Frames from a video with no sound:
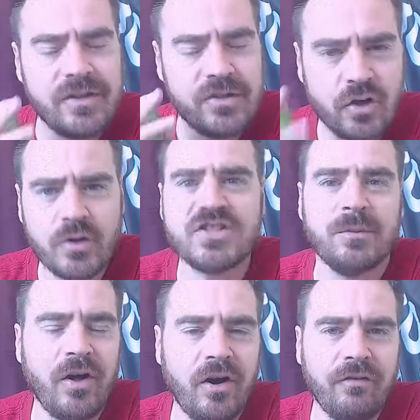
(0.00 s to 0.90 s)
show us some
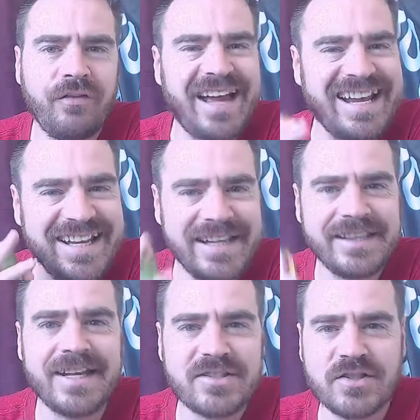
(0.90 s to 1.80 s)
love and hit
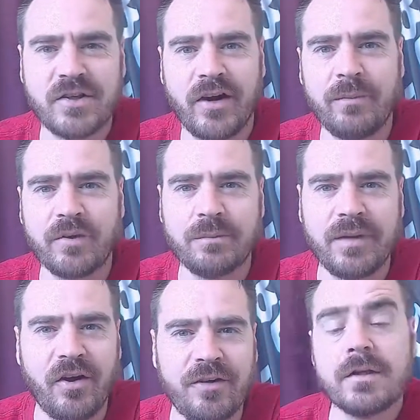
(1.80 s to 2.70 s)
that subscribe button
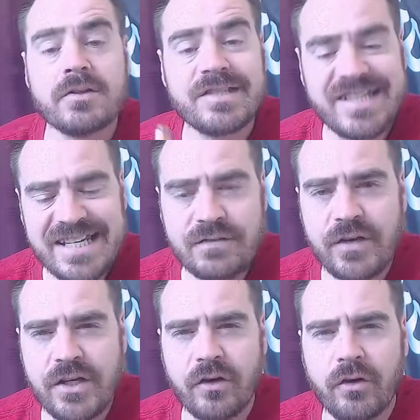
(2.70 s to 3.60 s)
below. So today's
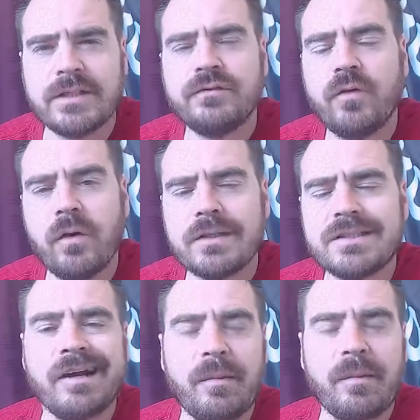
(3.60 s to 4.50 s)
video is
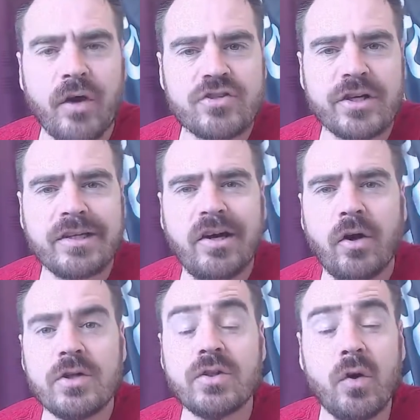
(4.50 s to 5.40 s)
focused on a project
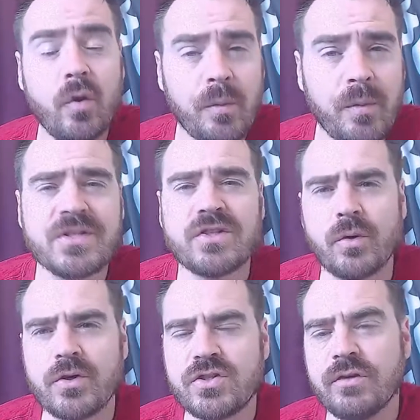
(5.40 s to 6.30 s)
called Open
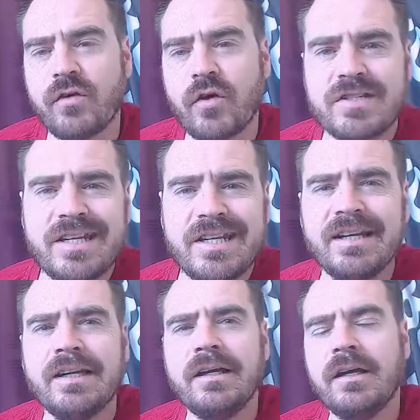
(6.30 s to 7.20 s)
Source University
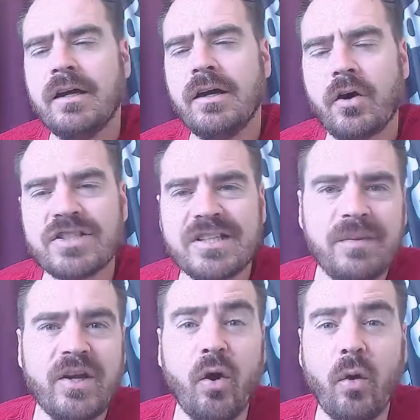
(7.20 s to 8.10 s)
or
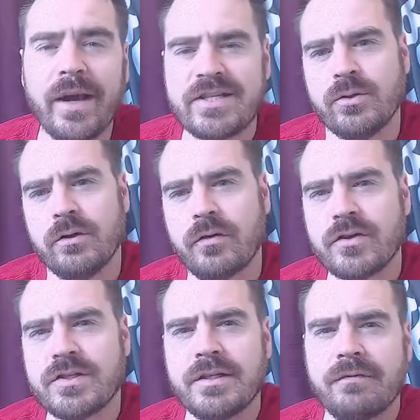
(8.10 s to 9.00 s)
simply OS
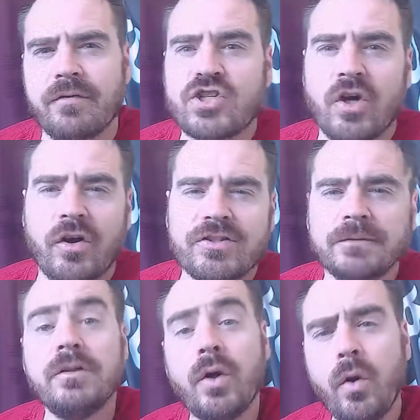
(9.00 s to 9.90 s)
University for short.
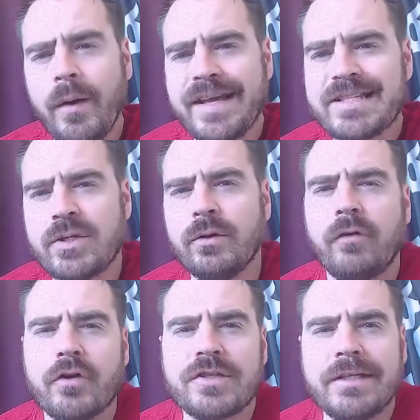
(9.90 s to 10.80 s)
The OS
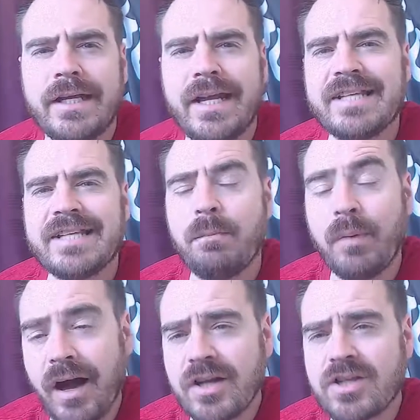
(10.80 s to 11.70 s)
University is a
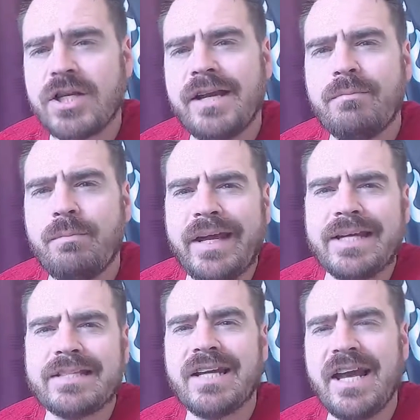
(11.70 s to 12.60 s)
blockchain
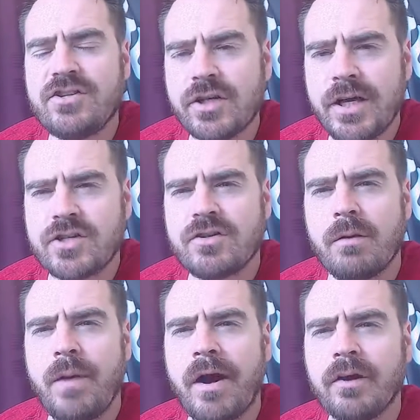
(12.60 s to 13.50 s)
based
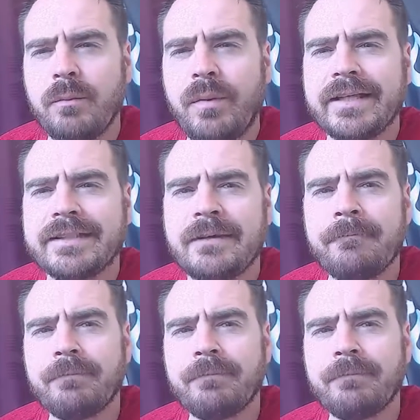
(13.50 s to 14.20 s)
educational marketplace